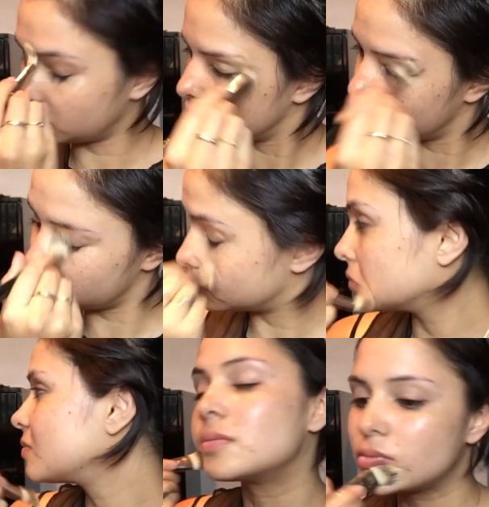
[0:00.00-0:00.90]
Obviously,
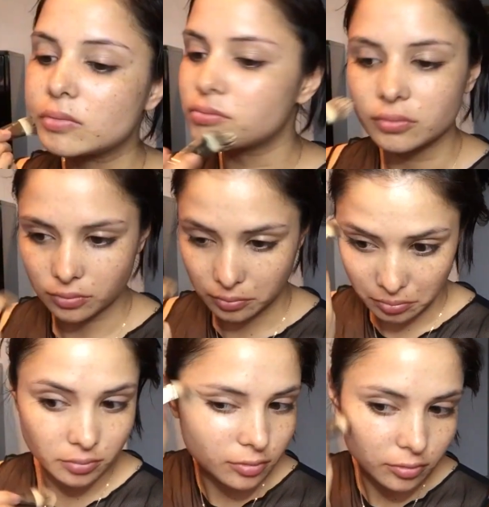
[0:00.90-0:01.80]
it's one of my
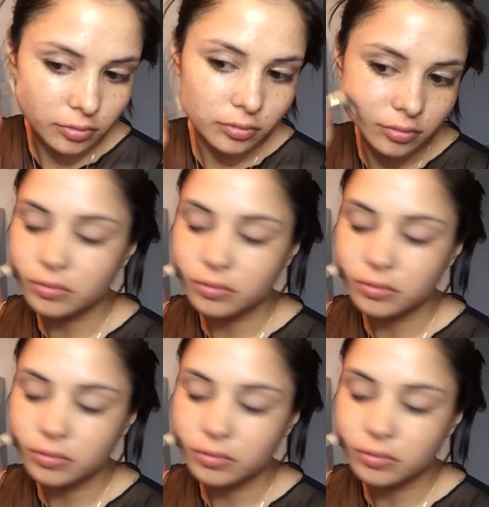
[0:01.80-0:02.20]
favourites, so